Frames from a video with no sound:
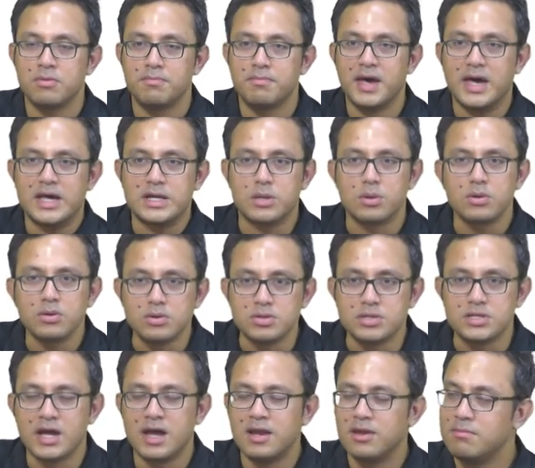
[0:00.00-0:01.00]
a bad
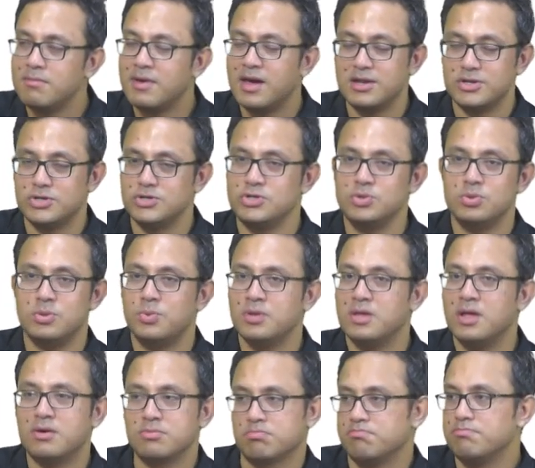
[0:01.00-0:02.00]
road and you manage to do it
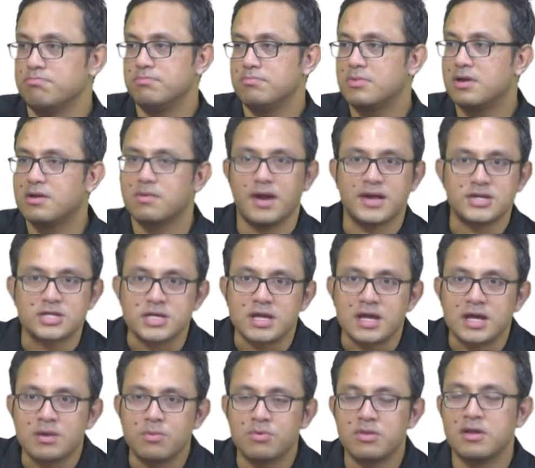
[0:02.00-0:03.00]
without
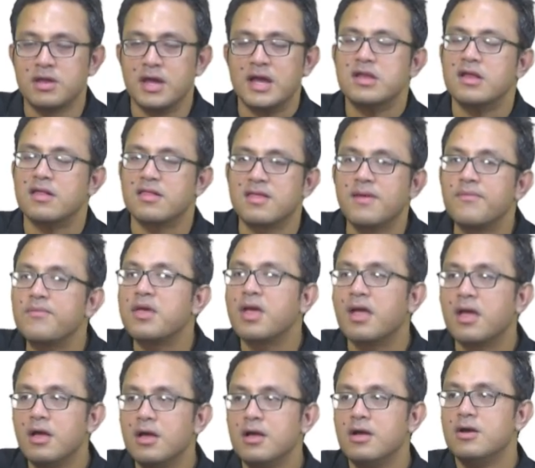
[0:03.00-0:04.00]
crashing it, without hitting something.